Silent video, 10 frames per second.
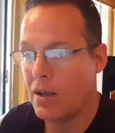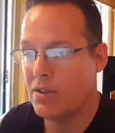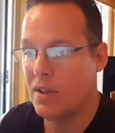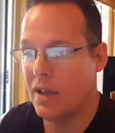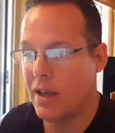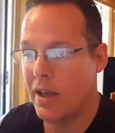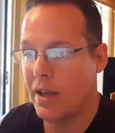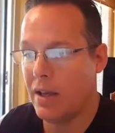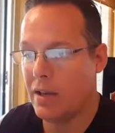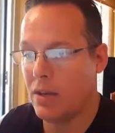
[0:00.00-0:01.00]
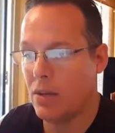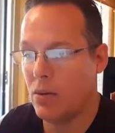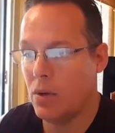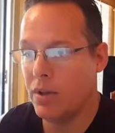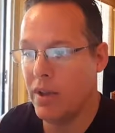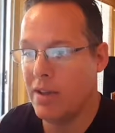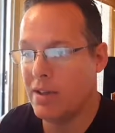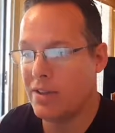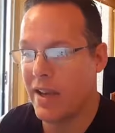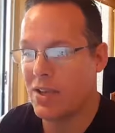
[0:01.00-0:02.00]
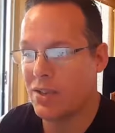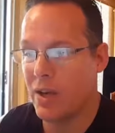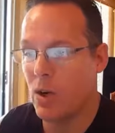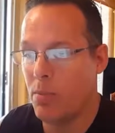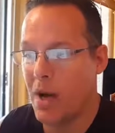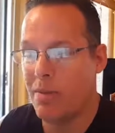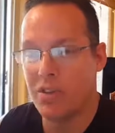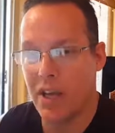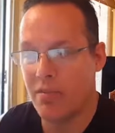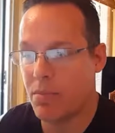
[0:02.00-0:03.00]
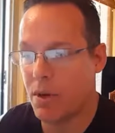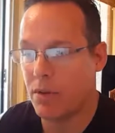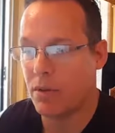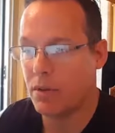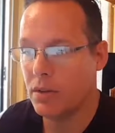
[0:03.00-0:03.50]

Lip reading: CIA, will they assassinate Obama's half brother?